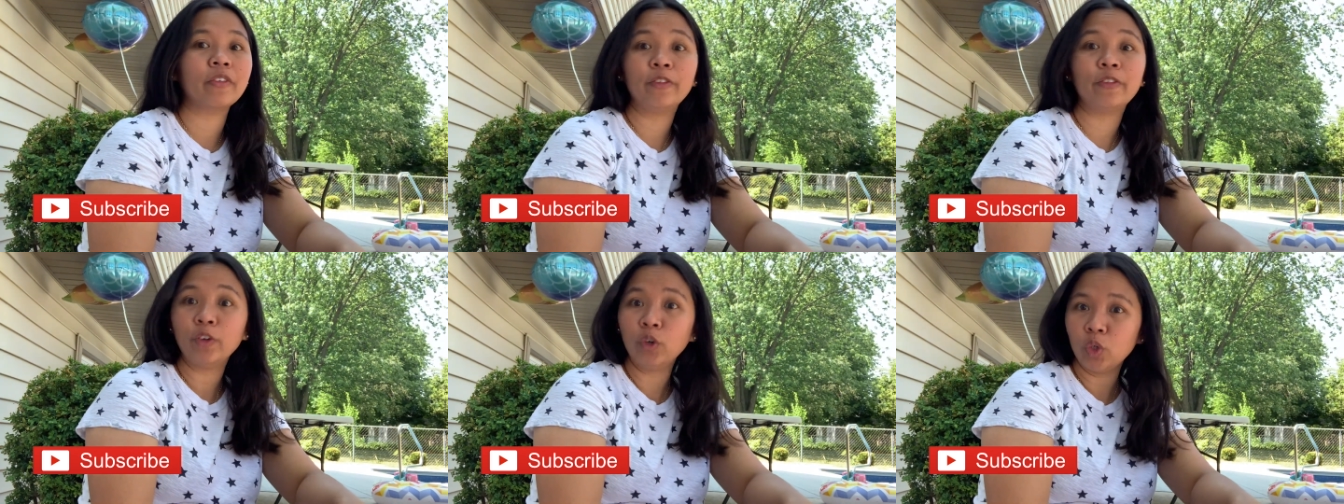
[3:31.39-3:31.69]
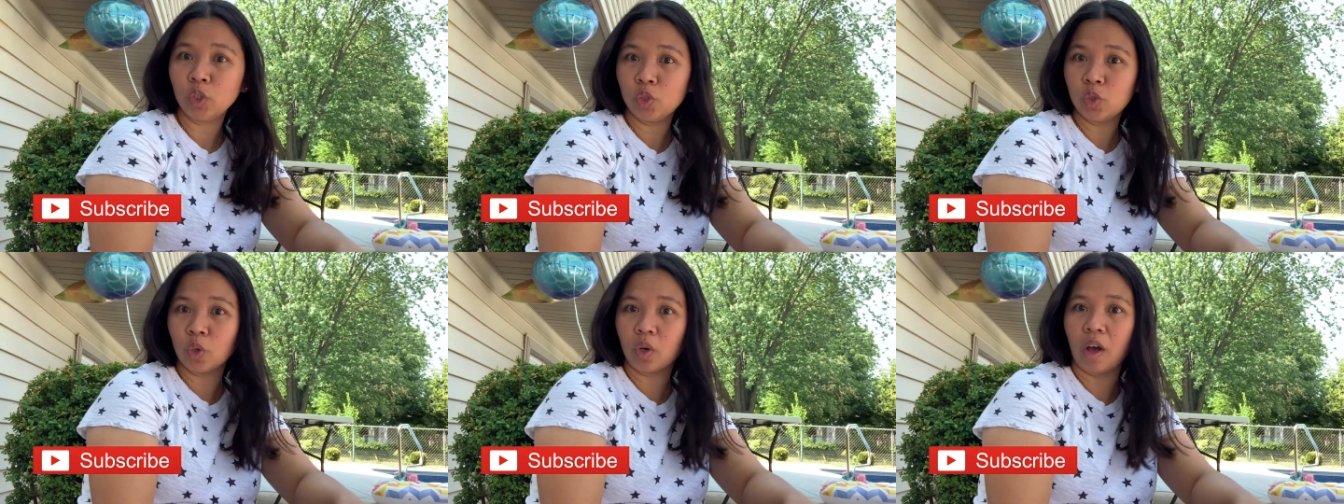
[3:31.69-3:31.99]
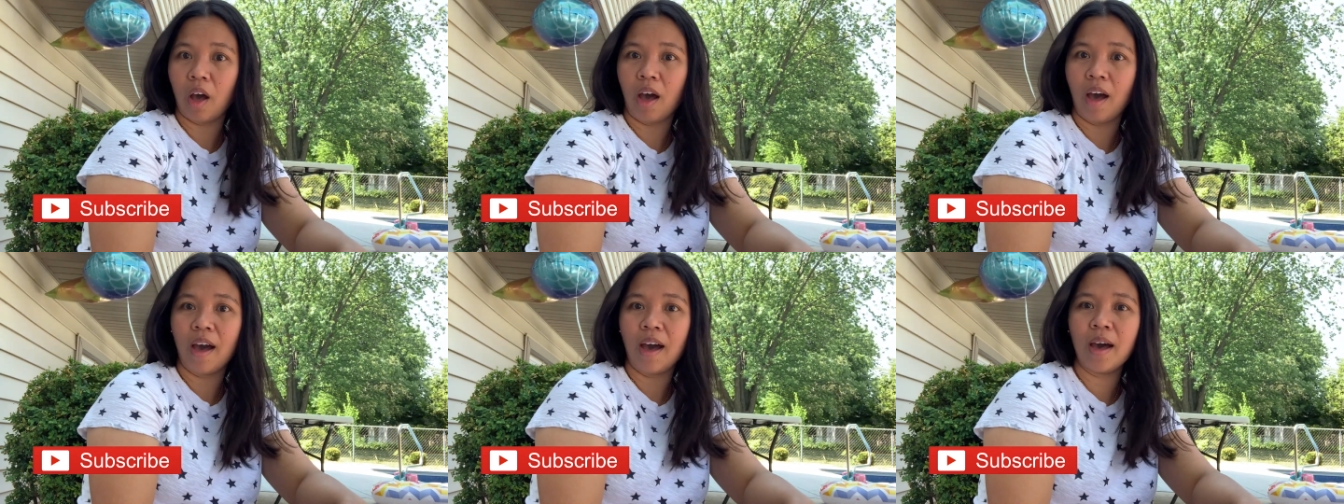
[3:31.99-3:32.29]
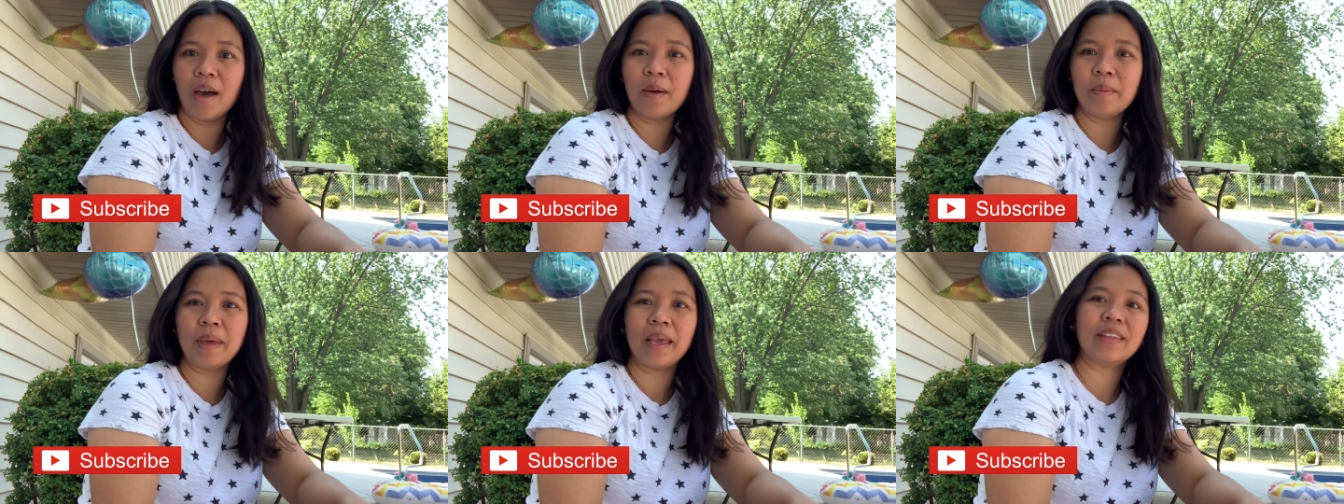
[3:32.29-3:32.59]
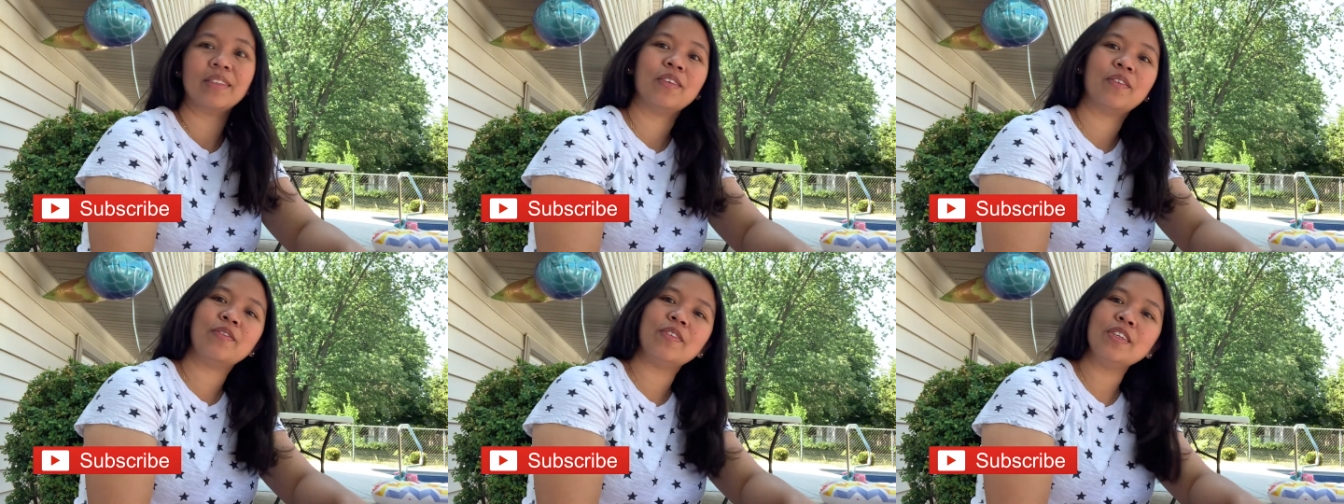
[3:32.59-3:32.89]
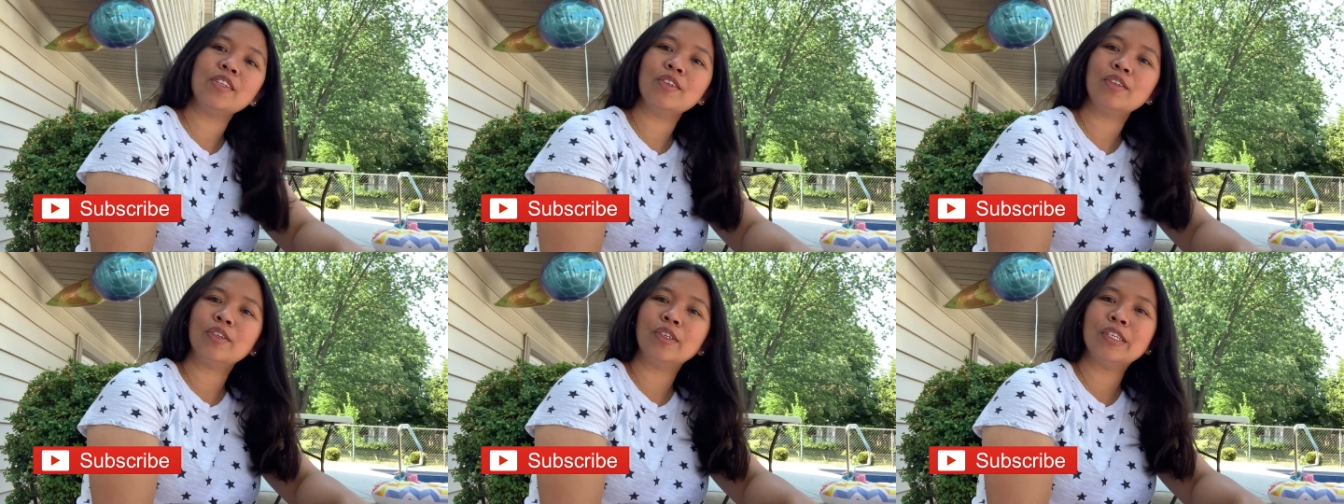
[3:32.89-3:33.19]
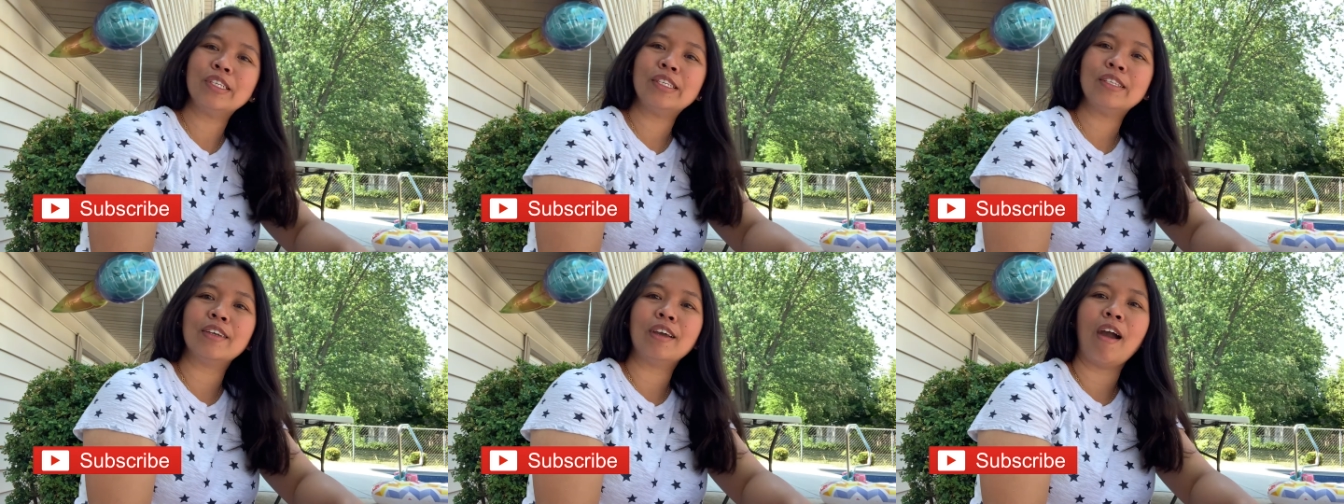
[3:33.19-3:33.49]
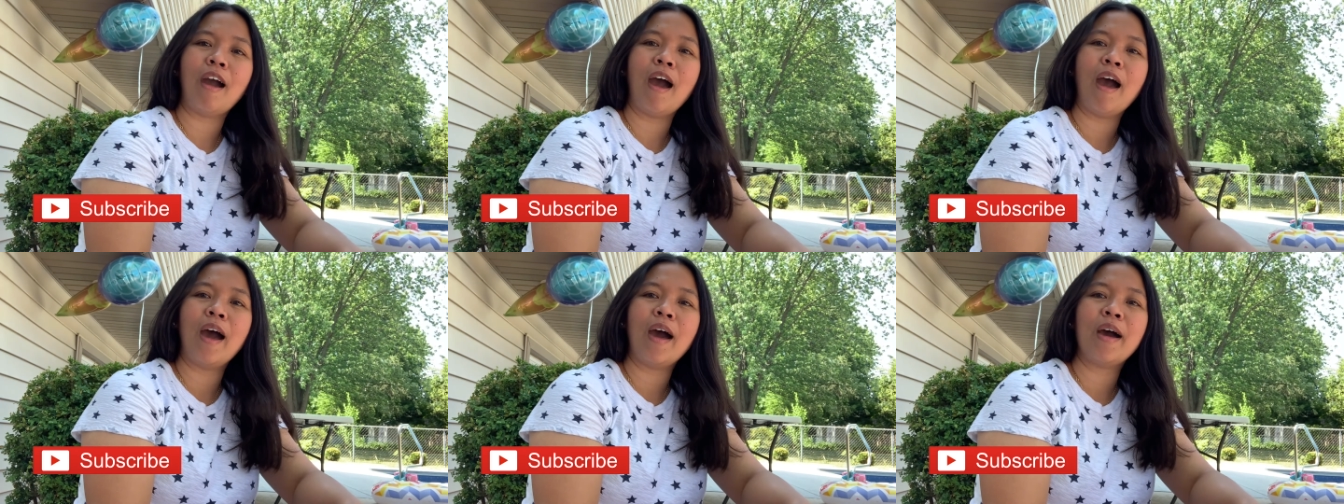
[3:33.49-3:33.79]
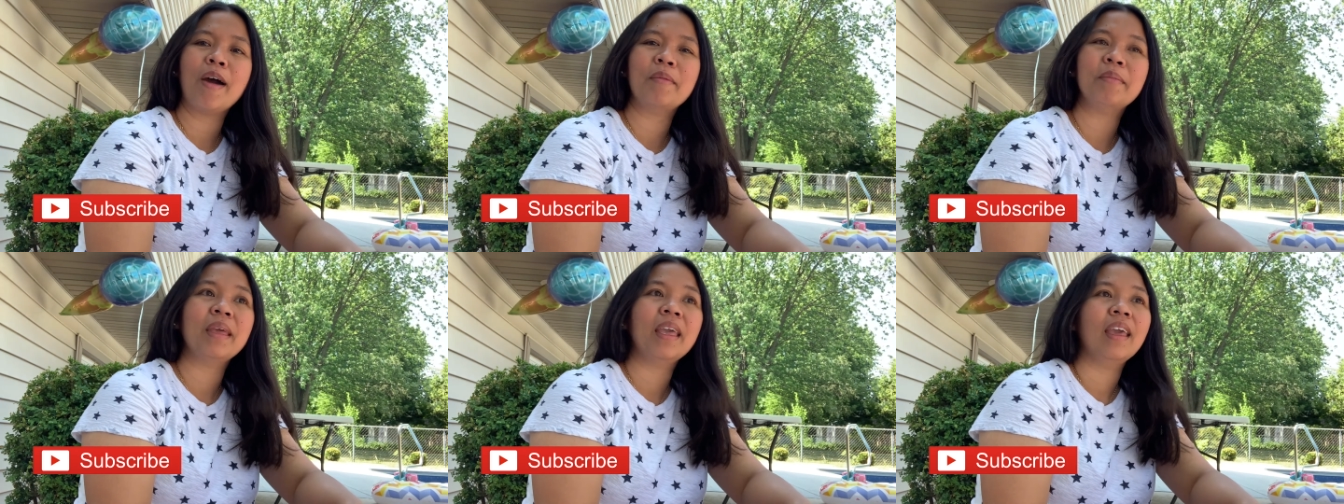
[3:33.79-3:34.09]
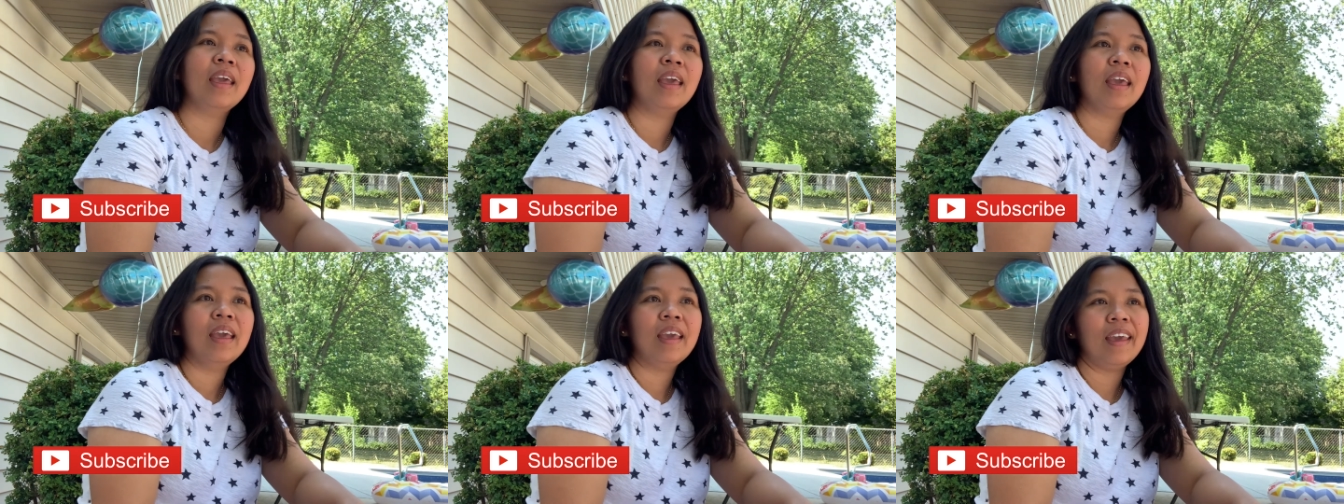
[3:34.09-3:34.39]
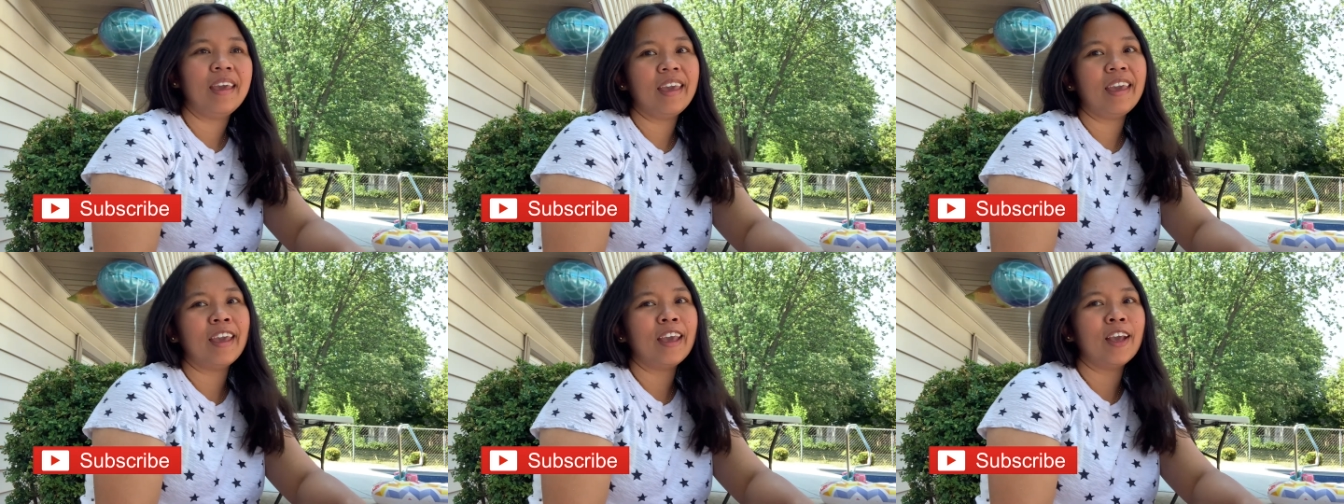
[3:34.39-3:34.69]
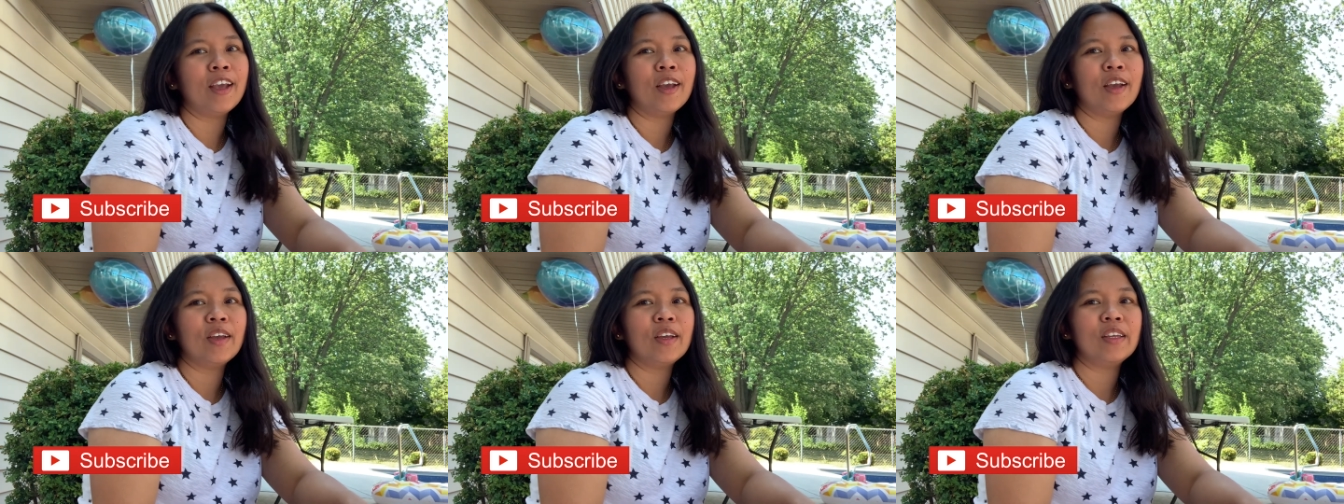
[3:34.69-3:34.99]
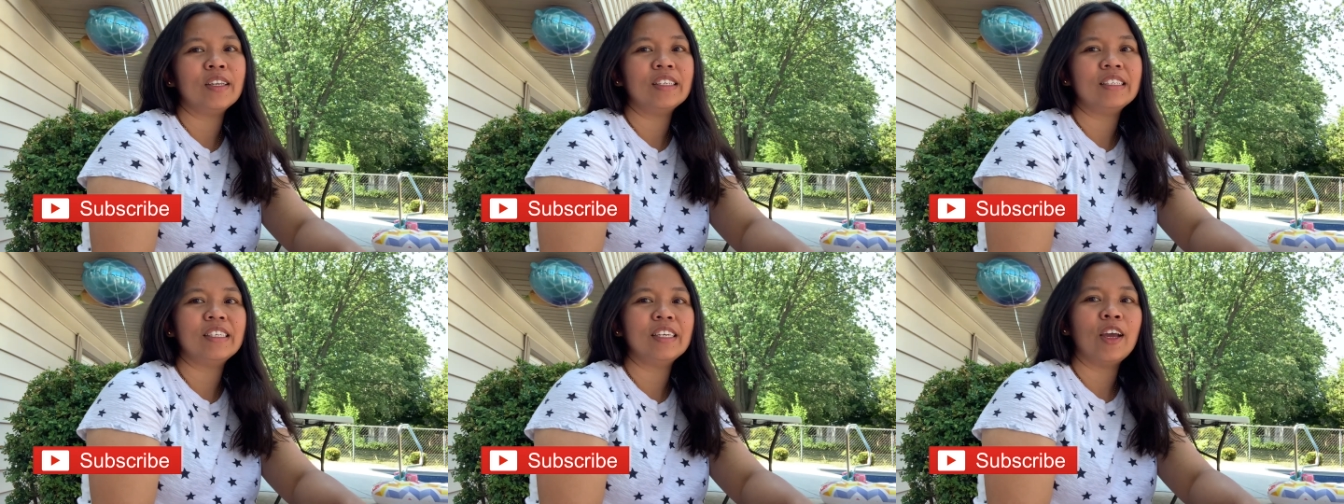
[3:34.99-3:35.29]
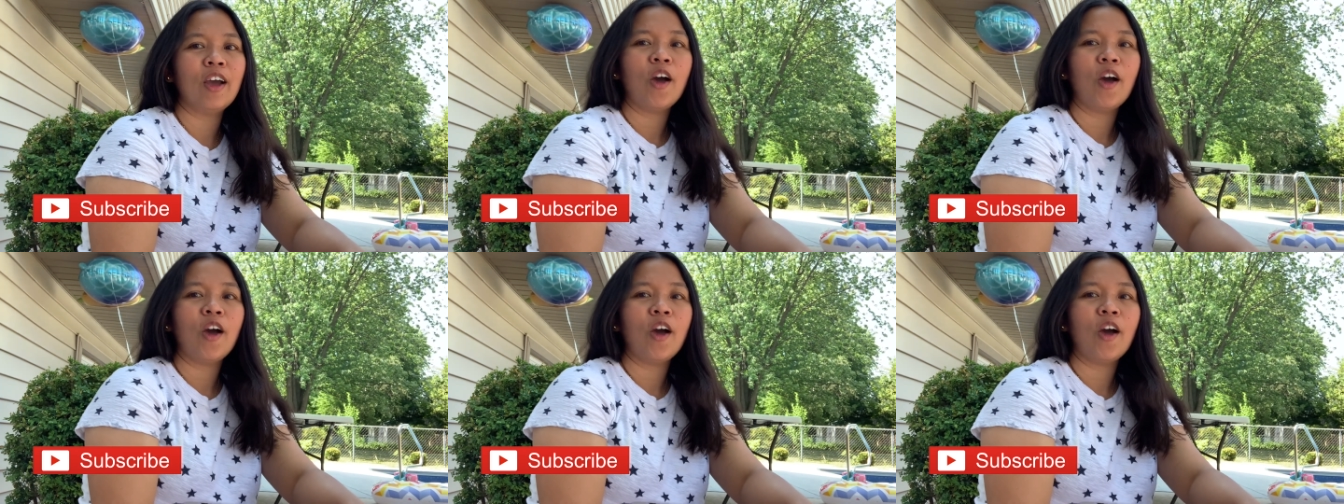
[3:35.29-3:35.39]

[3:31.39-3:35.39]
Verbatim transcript: food to come and the visitors to come and